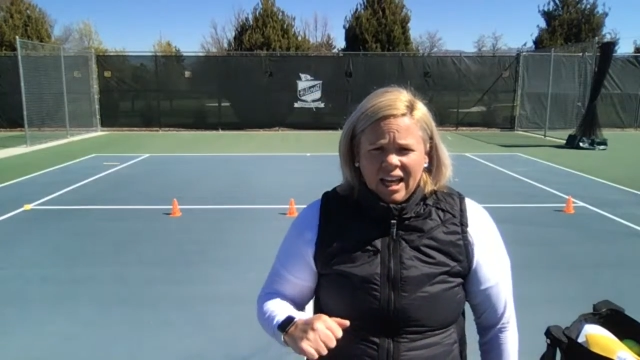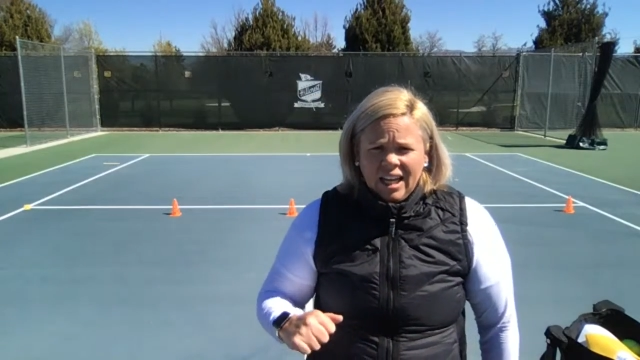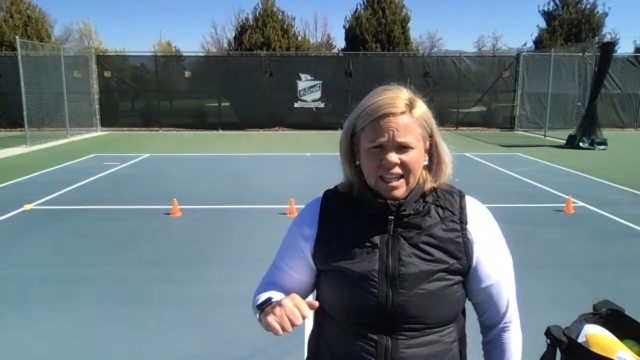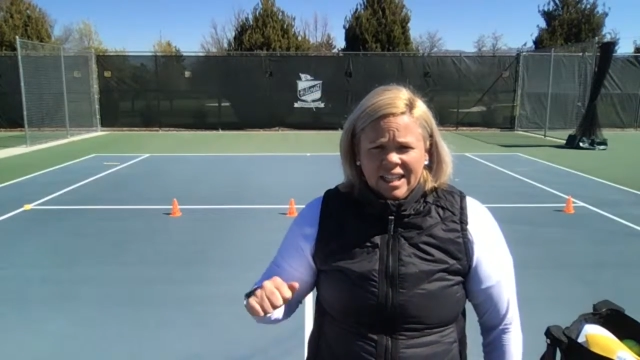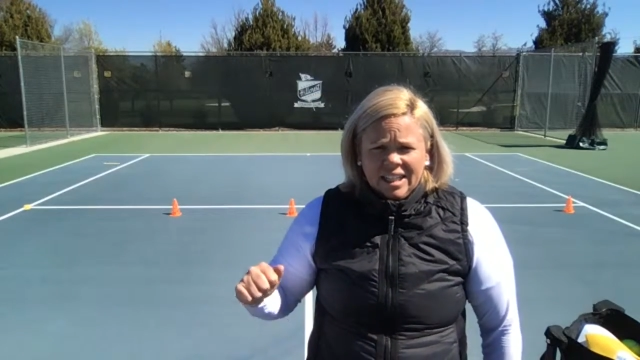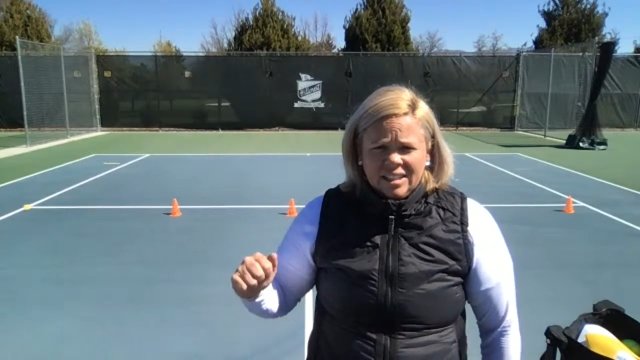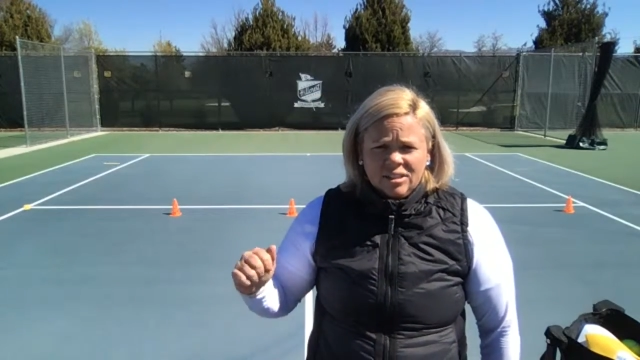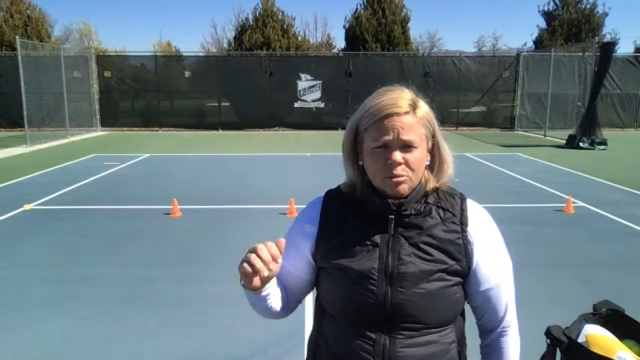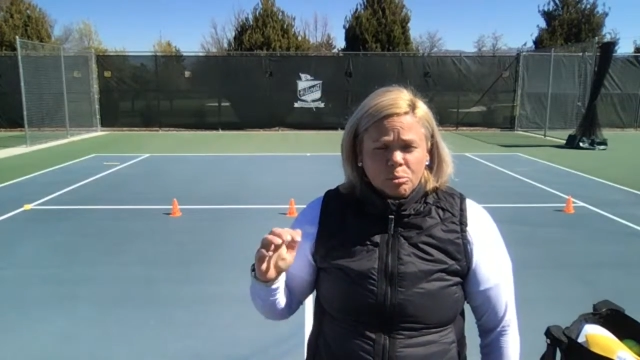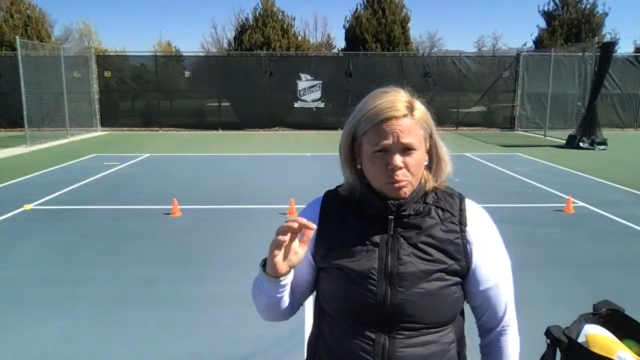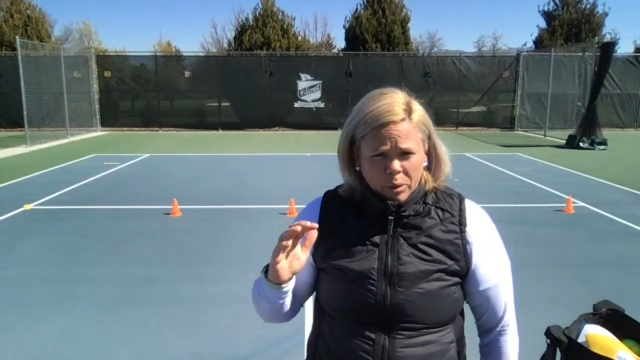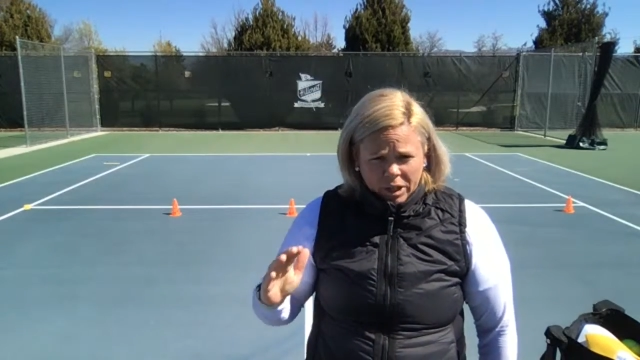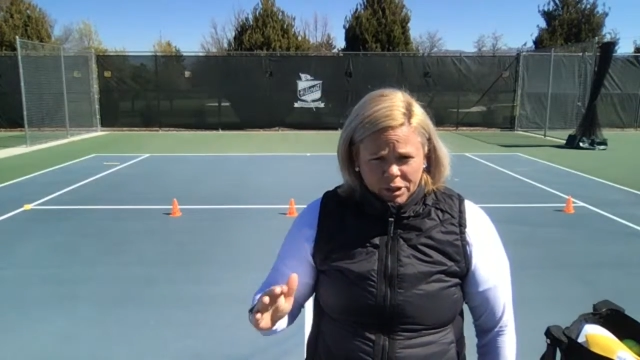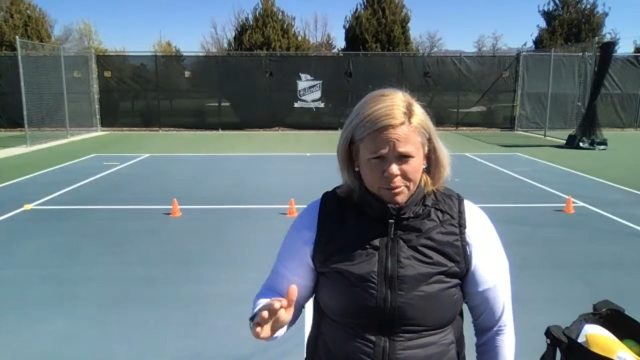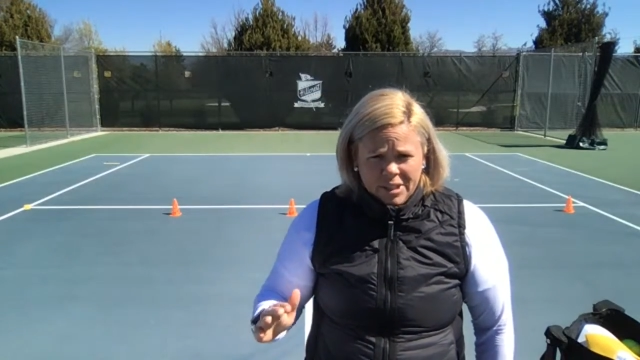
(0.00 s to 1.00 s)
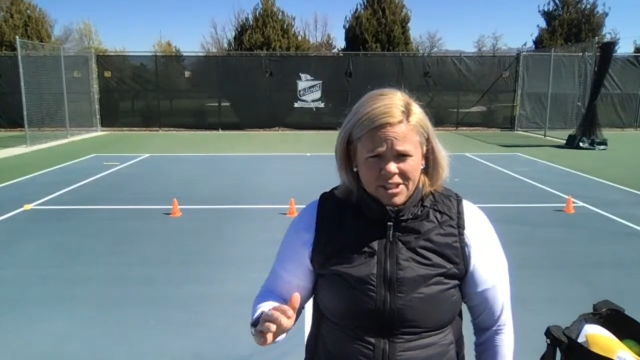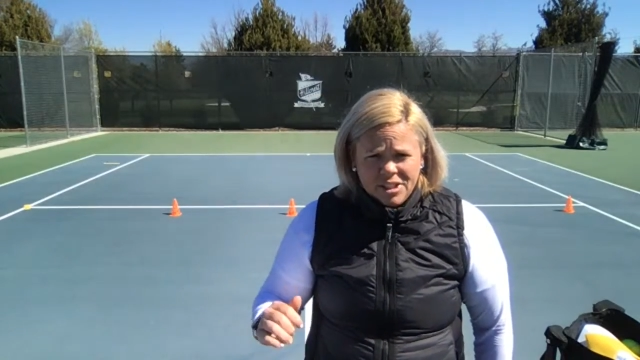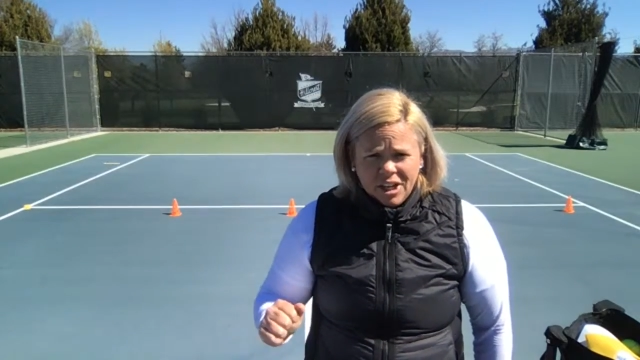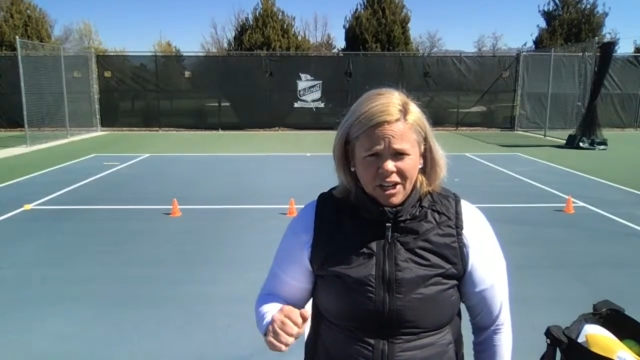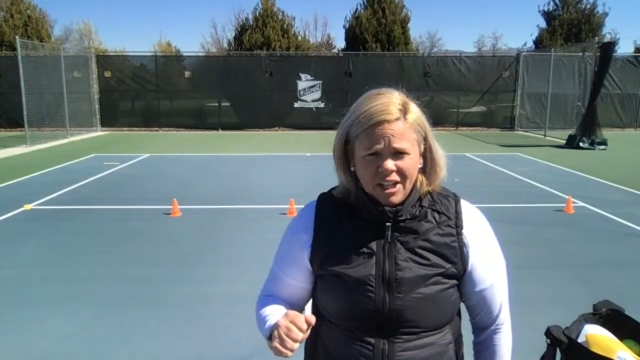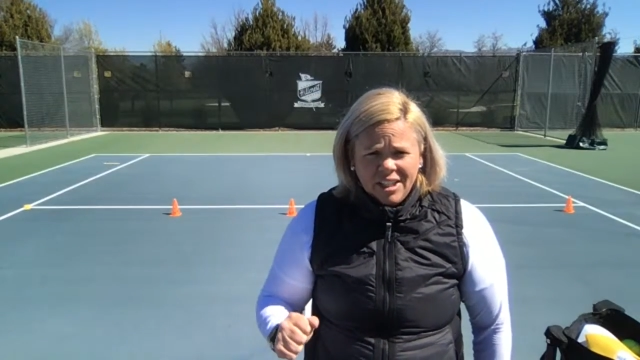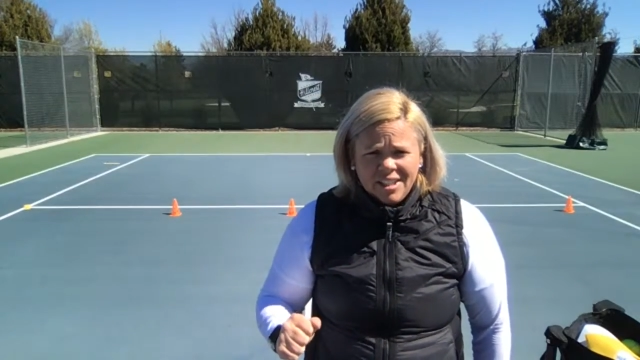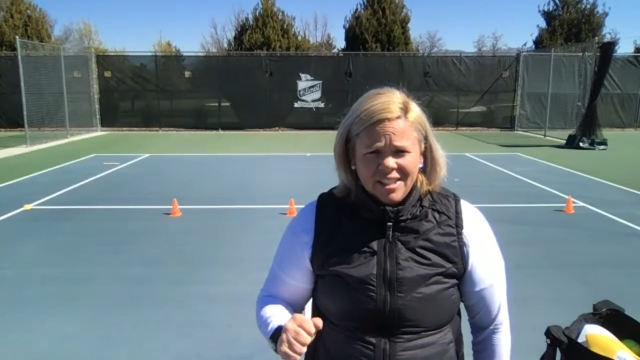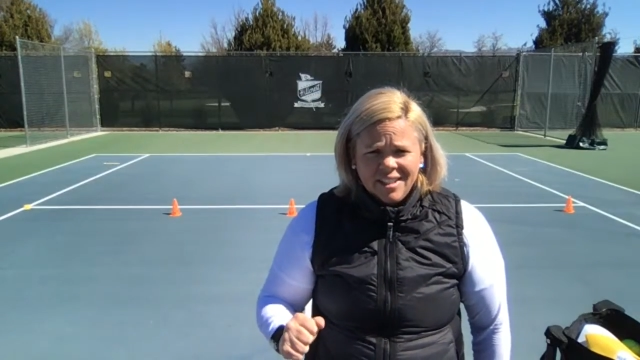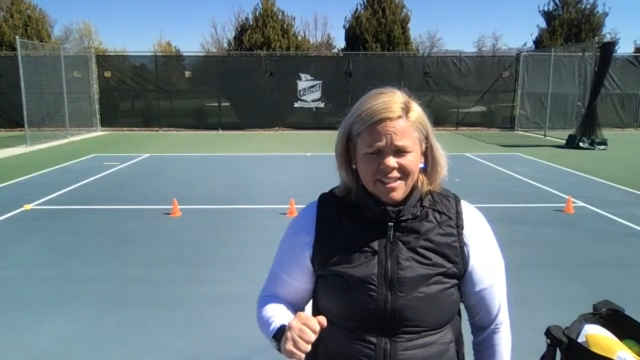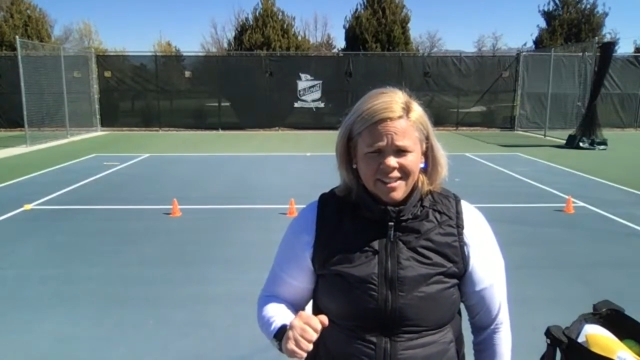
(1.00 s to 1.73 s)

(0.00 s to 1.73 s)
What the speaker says: is where do we start